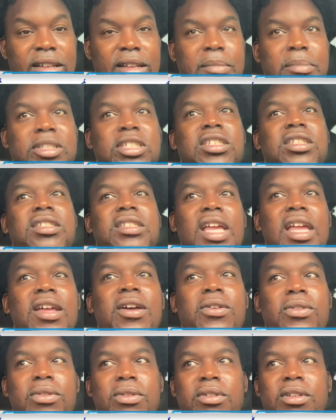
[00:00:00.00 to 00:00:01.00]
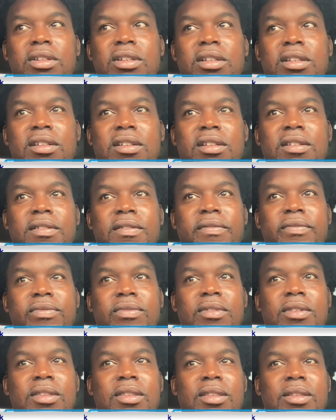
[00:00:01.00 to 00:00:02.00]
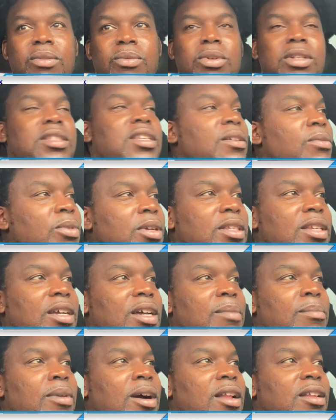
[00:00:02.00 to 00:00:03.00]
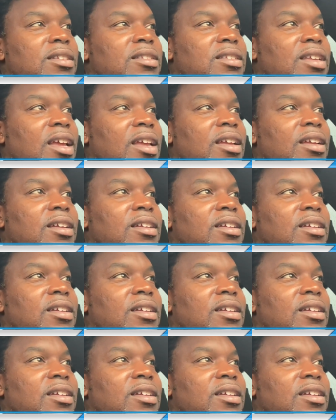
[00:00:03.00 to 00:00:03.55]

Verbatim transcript: but still, what did, what did Kamala say?